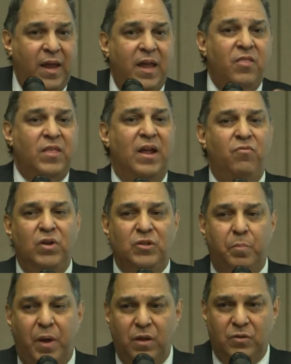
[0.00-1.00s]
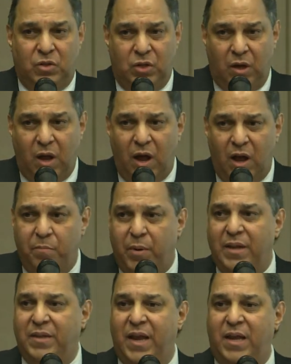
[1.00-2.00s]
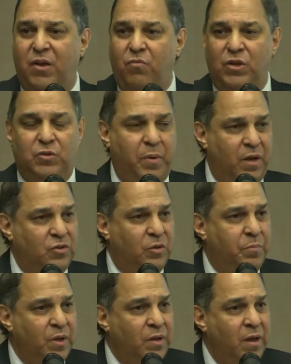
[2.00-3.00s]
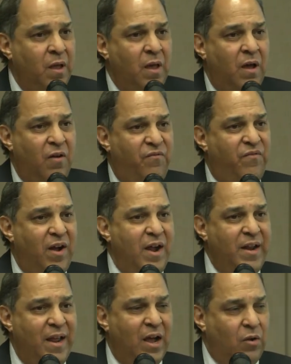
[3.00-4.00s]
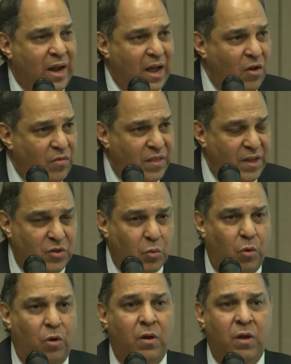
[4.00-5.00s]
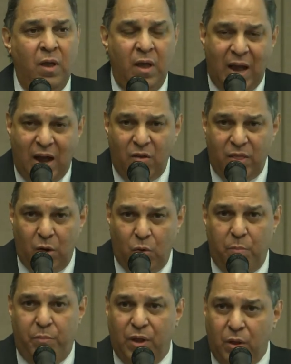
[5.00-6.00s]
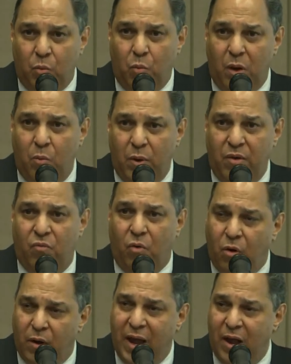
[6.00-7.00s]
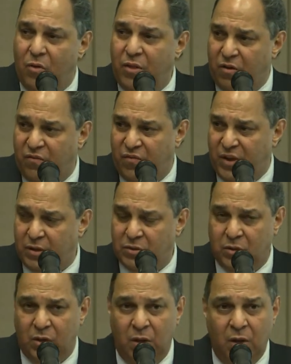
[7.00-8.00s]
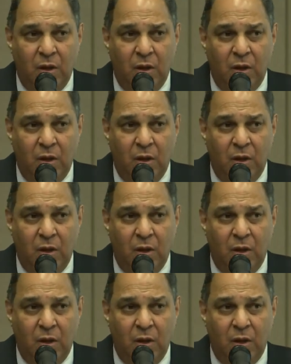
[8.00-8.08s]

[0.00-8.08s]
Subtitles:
then responds to God by taking responsibility of finding out how things work, how they were built, what went wrong, how they're fixed.